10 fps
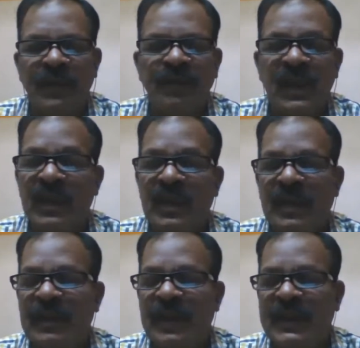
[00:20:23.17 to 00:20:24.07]
and
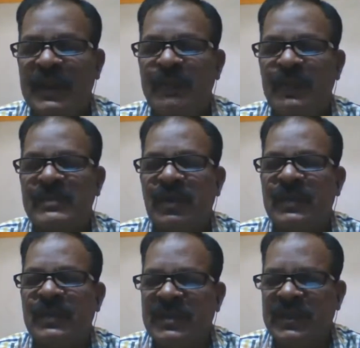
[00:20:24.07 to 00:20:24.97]
80 percent of
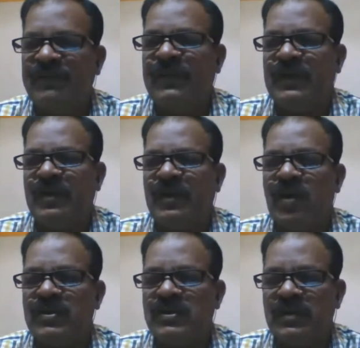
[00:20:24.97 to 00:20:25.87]
the GDP,
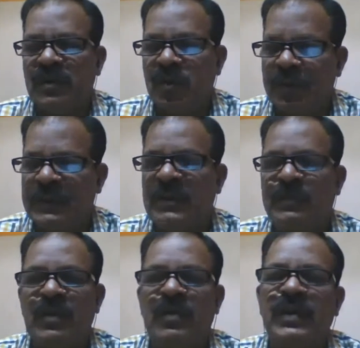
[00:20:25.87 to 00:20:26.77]
gross domestic
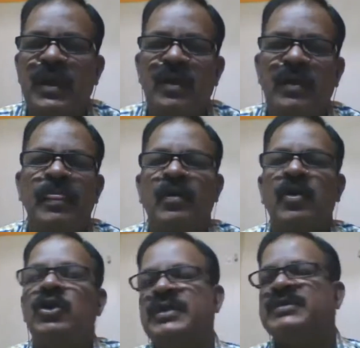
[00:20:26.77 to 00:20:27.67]
product, yeah,
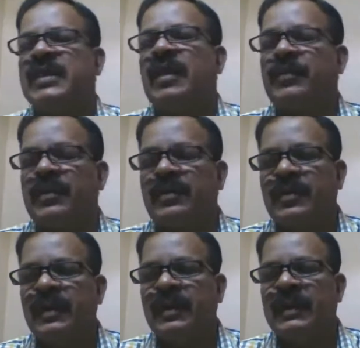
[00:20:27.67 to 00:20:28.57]
gross national product,
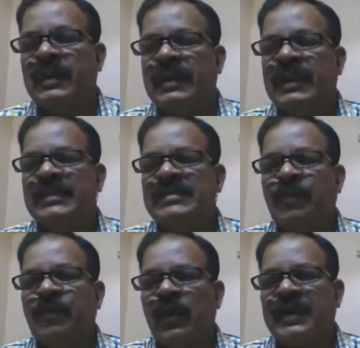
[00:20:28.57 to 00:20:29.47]
is
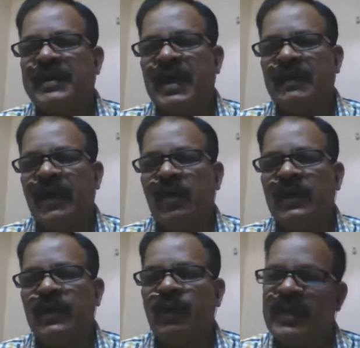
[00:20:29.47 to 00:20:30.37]
pocketed by only
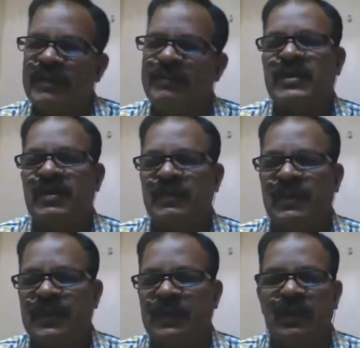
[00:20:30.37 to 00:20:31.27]
20 percent of the
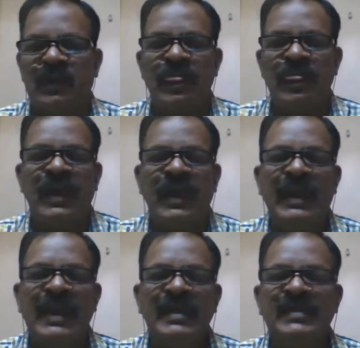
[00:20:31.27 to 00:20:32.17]
people, and
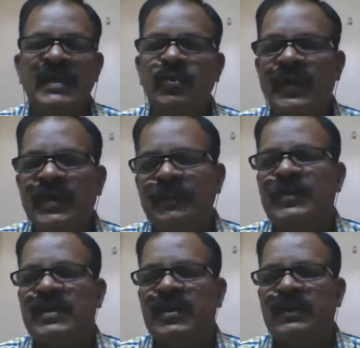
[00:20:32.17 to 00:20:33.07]
less than 20
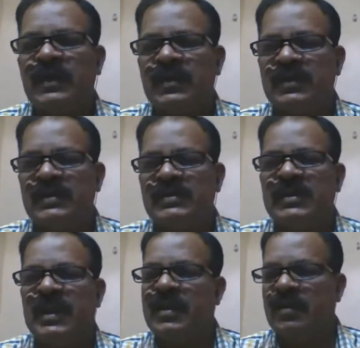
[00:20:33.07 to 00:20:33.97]
percent of the countries,
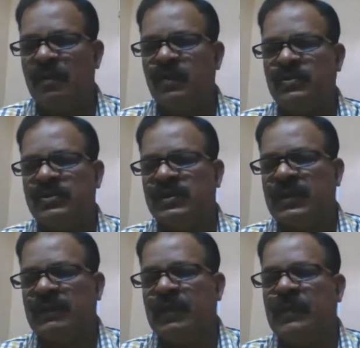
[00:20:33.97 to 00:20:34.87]
and almost the
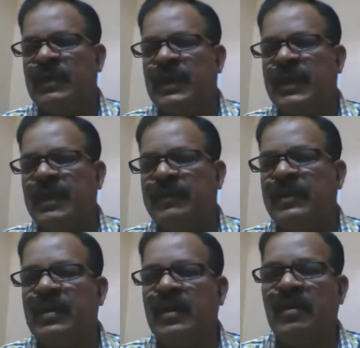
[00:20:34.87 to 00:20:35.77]
developed country like
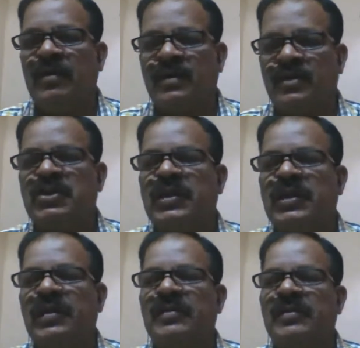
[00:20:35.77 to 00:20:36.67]
America or Australia
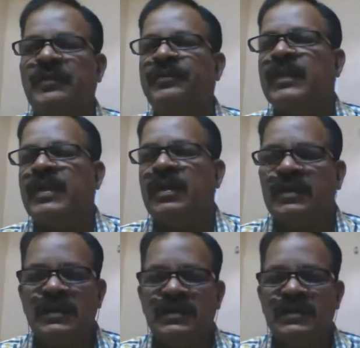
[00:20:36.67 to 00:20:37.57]
or, or
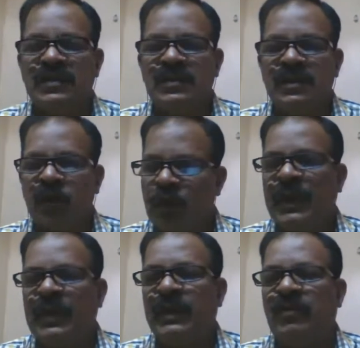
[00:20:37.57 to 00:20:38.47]
the uh,
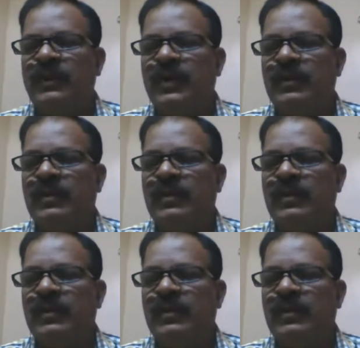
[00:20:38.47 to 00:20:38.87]
European economy